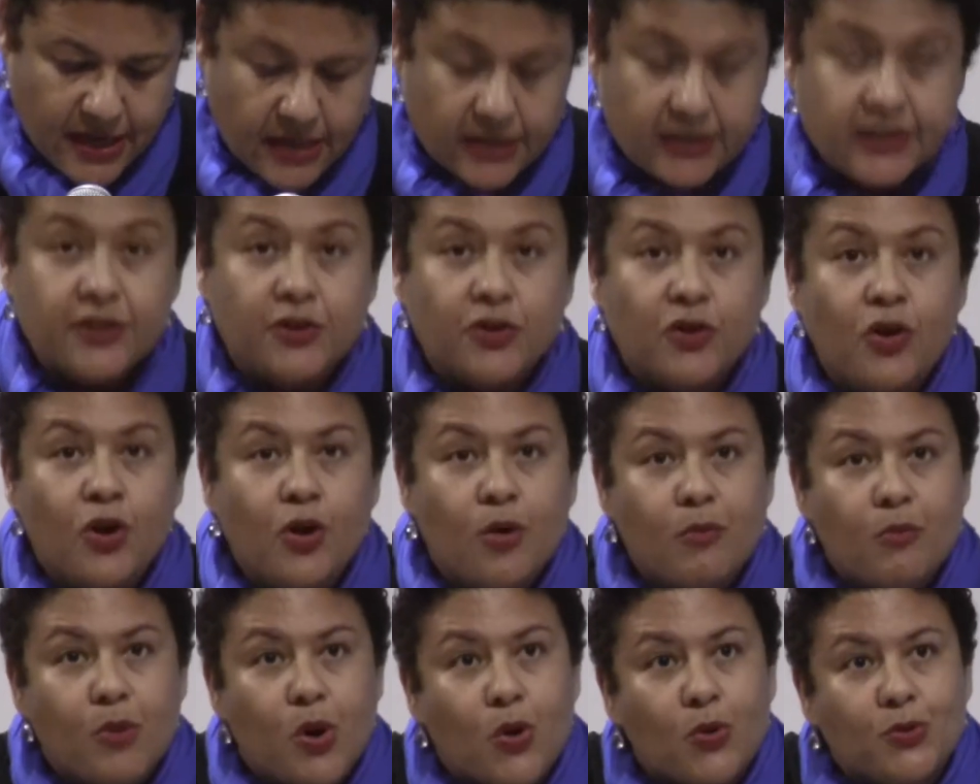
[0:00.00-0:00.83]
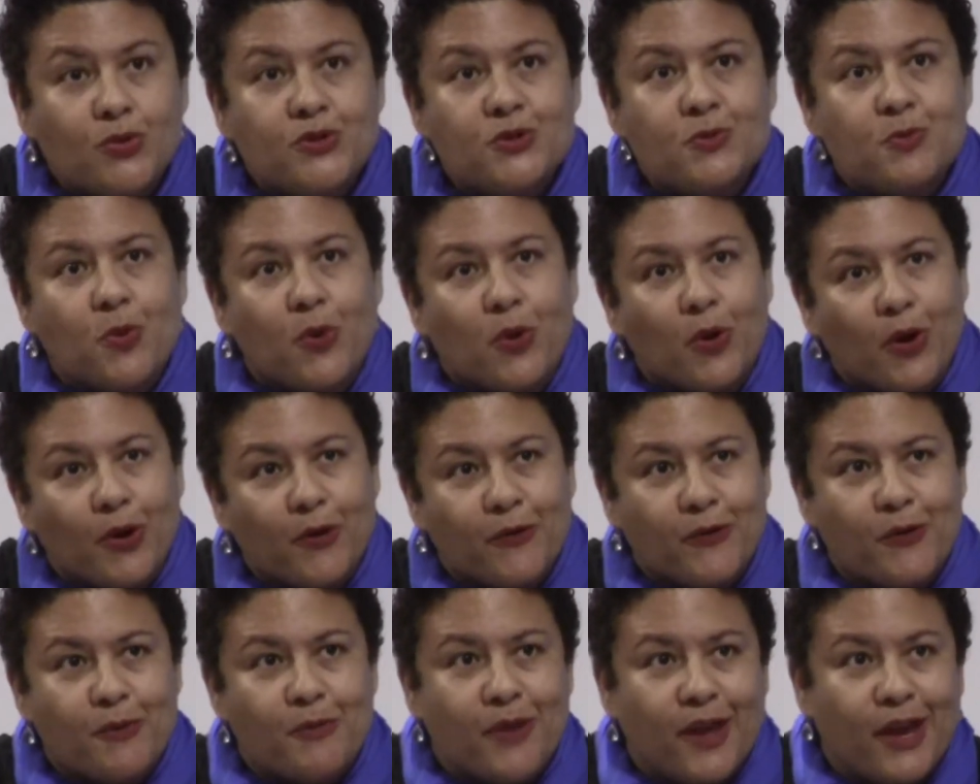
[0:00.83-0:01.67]
a little mold spore
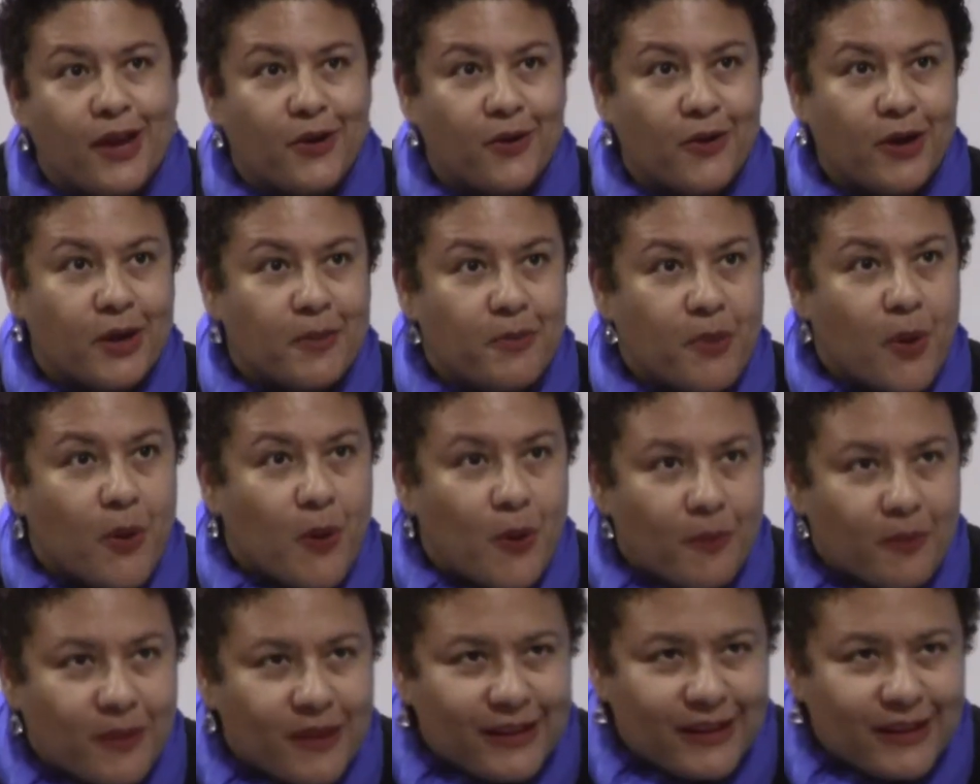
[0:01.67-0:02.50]
from that great poem